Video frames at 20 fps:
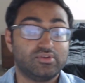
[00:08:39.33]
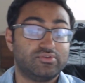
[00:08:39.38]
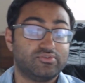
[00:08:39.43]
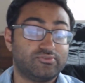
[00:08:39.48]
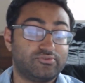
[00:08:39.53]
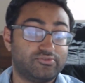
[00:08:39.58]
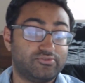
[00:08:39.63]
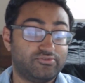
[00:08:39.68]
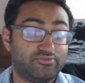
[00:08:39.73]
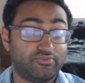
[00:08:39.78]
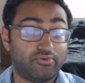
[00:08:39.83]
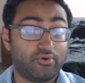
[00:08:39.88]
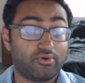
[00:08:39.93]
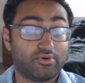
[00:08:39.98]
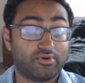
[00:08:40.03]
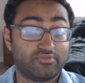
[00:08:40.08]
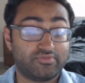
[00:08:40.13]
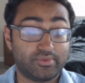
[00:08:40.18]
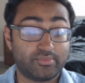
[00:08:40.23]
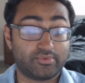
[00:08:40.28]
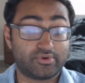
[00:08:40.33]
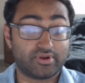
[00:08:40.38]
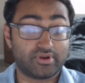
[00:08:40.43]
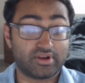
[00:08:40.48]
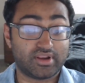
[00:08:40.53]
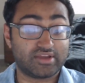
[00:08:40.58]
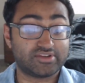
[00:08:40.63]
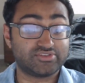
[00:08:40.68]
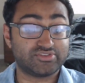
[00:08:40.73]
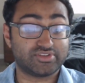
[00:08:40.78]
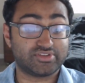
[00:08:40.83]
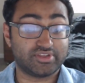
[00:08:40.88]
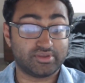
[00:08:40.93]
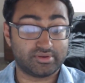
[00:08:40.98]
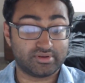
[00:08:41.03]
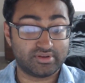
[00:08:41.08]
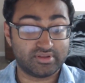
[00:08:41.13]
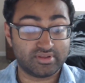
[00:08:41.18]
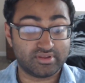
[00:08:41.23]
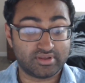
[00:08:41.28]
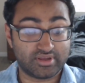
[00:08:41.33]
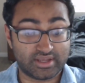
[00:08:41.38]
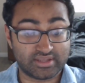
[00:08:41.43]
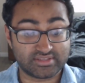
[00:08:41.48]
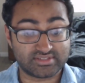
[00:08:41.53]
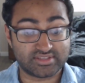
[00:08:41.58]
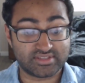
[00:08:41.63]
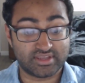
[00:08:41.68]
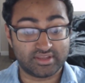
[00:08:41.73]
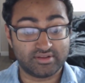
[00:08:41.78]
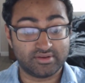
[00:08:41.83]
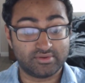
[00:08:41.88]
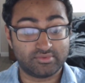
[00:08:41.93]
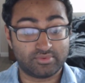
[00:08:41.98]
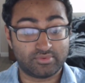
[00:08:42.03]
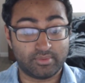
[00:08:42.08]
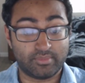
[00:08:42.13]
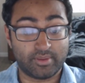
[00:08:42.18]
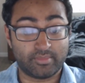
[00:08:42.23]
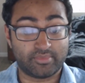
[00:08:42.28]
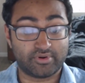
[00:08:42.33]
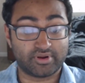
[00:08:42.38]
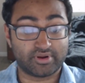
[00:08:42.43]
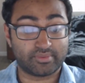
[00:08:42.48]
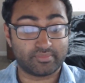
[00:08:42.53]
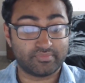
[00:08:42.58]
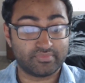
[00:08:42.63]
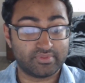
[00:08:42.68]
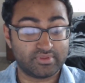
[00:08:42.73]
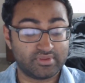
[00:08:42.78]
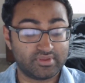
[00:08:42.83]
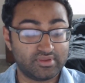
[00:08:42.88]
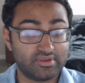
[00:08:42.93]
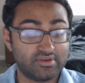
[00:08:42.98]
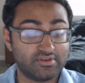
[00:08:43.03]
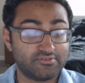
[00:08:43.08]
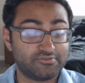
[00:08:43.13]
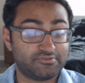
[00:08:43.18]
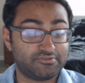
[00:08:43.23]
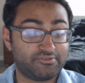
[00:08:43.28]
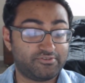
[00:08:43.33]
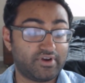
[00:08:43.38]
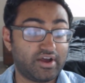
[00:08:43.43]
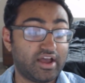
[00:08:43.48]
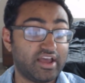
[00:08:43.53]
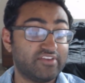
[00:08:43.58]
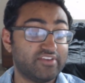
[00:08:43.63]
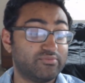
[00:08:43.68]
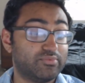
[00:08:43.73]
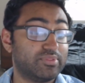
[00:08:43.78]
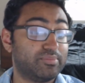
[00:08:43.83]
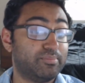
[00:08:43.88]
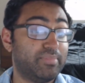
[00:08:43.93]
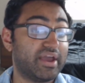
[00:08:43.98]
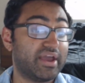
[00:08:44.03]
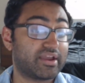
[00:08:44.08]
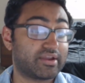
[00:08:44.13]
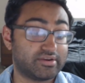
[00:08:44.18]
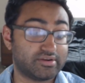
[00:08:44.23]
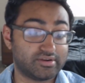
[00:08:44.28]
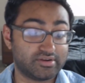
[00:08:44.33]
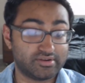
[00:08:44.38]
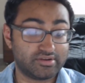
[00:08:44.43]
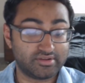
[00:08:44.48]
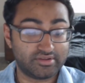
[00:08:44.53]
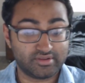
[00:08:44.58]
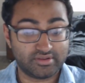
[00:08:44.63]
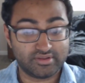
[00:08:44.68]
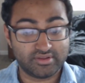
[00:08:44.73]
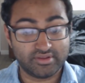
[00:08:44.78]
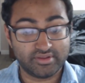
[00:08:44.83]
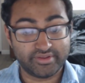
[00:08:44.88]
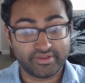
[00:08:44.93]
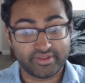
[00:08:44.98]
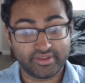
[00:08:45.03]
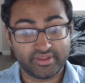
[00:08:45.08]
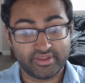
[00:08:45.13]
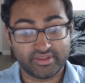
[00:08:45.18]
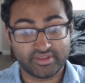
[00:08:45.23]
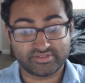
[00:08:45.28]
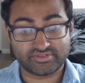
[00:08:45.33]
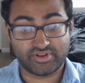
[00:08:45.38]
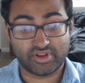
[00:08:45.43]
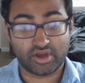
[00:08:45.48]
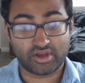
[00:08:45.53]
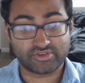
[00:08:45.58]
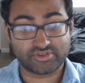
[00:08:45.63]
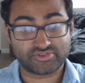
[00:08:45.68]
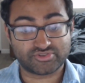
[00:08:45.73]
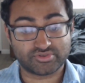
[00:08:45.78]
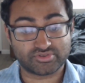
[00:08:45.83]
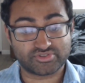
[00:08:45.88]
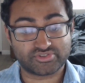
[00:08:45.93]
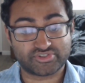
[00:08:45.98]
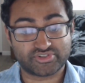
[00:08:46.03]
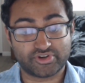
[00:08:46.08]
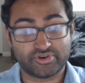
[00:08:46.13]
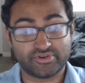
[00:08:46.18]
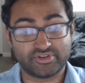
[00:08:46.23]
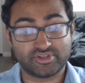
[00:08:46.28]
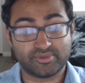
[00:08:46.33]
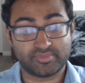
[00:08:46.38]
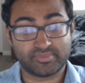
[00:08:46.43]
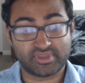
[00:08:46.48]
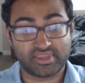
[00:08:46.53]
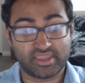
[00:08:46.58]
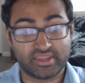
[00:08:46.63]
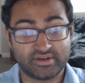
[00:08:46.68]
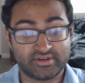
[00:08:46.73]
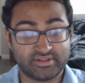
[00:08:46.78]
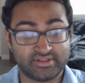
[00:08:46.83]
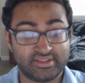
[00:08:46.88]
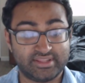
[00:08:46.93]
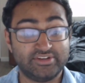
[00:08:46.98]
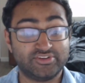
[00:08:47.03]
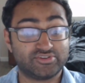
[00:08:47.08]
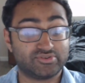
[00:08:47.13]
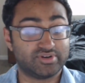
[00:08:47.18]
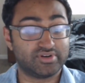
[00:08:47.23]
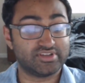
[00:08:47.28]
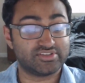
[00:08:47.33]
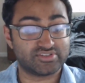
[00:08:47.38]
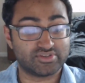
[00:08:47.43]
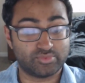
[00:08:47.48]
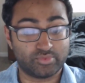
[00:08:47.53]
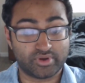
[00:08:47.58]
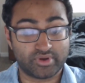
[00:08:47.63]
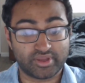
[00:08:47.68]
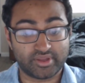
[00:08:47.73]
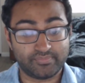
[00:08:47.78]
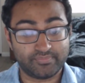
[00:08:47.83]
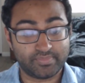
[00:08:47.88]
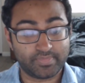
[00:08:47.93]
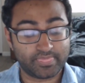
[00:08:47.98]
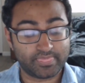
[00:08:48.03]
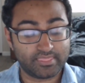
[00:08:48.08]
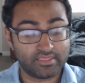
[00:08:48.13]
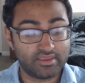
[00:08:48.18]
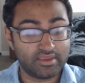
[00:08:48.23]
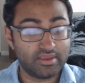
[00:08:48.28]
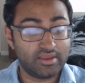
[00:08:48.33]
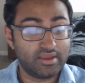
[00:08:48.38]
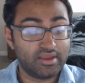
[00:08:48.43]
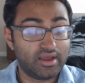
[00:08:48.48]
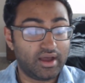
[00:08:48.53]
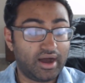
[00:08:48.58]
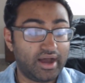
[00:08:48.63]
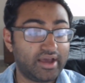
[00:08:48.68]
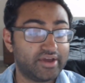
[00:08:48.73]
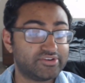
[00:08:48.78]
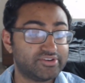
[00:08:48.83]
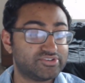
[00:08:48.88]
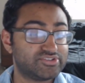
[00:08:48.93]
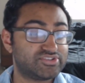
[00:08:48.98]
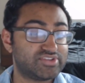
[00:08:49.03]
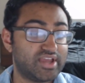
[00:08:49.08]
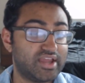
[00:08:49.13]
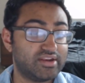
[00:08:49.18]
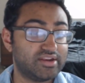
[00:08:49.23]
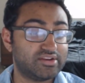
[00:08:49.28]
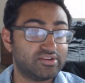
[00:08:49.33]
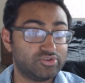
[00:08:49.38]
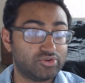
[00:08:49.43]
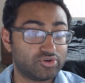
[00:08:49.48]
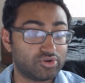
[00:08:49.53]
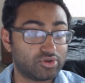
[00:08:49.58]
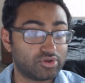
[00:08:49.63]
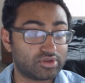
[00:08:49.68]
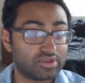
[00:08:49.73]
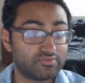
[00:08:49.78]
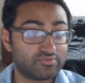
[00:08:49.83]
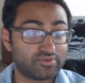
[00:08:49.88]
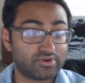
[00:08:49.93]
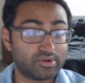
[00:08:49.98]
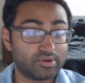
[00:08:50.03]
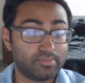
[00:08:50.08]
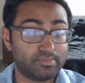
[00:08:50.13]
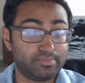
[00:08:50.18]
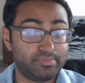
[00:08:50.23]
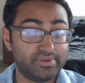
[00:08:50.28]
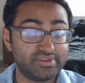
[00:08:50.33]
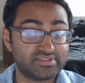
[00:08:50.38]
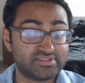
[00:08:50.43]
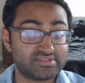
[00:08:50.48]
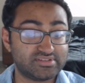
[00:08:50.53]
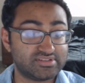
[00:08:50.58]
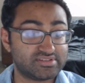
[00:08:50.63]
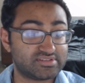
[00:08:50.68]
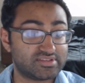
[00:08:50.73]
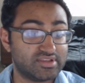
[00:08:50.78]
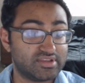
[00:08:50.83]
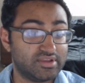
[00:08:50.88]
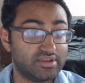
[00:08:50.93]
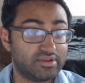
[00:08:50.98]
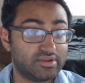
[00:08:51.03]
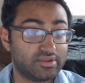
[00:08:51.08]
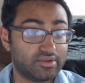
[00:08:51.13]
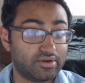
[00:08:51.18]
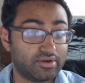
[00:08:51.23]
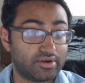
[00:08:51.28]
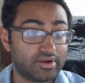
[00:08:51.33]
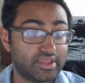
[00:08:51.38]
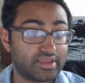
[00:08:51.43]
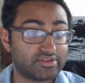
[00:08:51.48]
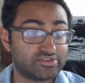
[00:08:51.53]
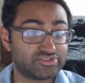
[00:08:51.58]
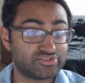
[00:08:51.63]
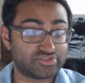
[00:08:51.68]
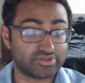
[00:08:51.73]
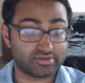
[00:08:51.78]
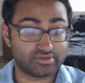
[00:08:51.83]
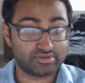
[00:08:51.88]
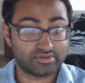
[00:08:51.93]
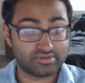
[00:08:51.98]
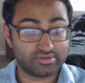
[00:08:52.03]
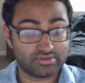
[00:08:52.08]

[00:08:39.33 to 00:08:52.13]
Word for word: Four of them were electrocuted, I said, remembering. Five with Becker, his nostrils turned to me in an interested way. I understand that you're looking for a business connection.